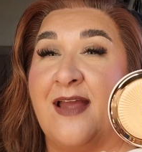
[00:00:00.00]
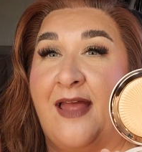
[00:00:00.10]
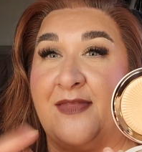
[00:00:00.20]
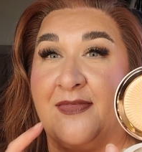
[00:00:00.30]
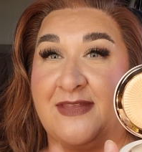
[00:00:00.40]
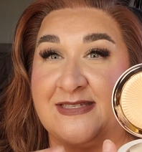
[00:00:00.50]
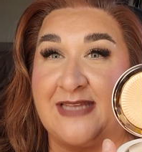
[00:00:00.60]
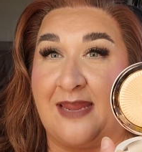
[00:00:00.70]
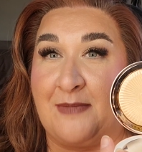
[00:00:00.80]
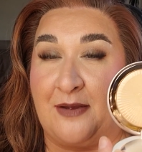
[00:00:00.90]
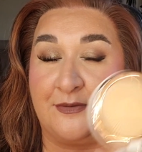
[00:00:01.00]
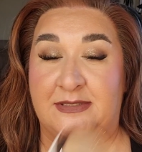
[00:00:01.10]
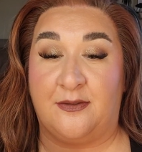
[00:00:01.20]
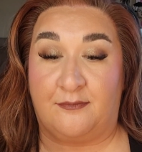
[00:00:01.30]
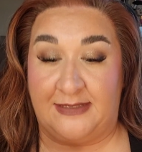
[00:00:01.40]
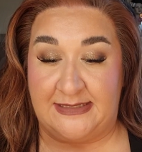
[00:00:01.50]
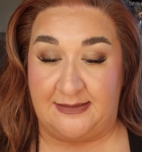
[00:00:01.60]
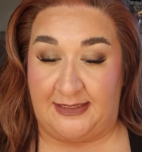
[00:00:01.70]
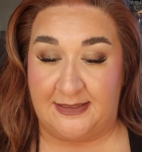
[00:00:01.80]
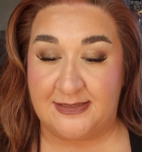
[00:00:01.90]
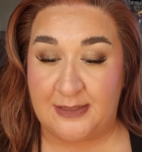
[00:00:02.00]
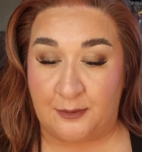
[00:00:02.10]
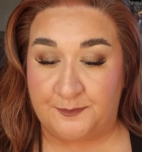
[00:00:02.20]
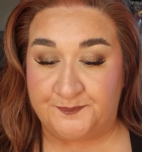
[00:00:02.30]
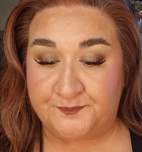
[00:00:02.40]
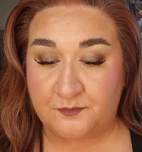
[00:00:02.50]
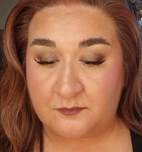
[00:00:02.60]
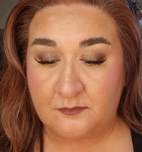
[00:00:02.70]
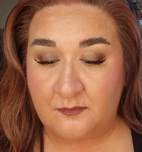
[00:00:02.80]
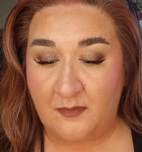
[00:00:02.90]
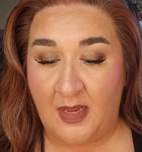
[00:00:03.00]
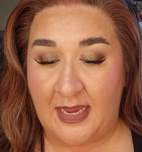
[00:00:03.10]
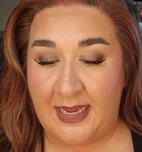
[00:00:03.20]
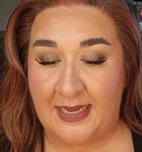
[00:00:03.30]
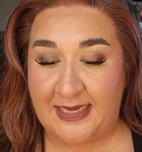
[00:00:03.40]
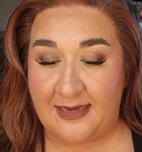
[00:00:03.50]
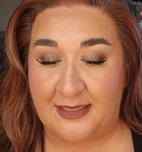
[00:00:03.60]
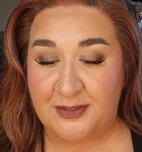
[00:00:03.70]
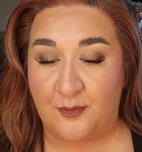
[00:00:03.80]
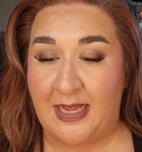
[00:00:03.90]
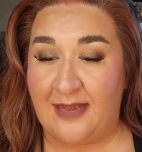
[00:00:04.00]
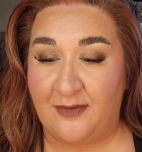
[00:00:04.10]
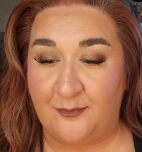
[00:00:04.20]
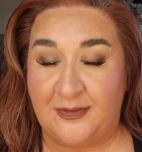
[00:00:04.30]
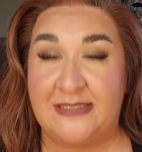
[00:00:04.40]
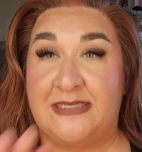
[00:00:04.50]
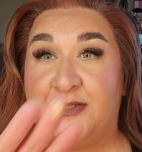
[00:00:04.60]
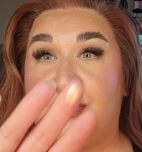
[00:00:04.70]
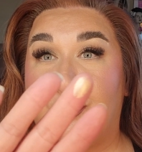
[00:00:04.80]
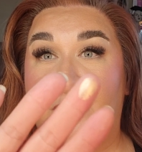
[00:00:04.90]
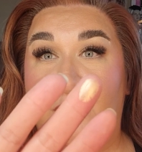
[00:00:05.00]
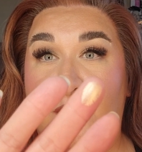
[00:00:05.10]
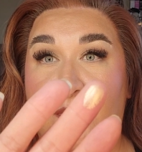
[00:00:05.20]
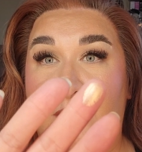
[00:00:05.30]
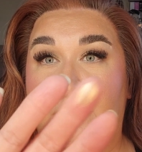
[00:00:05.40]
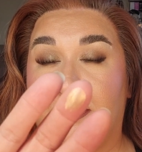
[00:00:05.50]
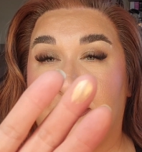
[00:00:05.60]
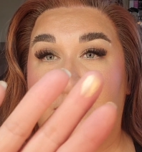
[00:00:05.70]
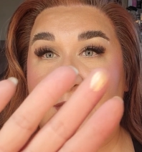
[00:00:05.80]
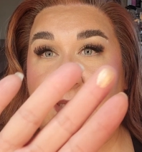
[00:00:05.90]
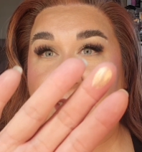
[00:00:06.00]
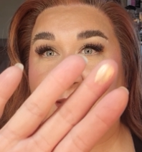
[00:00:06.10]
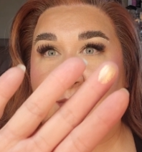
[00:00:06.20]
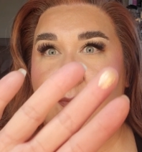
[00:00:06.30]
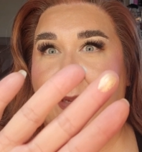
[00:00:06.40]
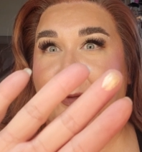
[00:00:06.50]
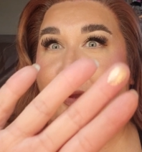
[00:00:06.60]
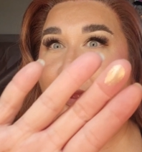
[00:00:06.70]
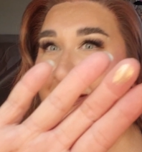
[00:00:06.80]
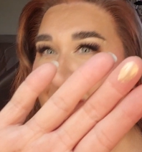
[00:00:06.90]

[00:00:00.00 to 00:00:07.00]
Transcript: And then this came out recently. So uh, again, I don't have Amrezy to like, oh my God.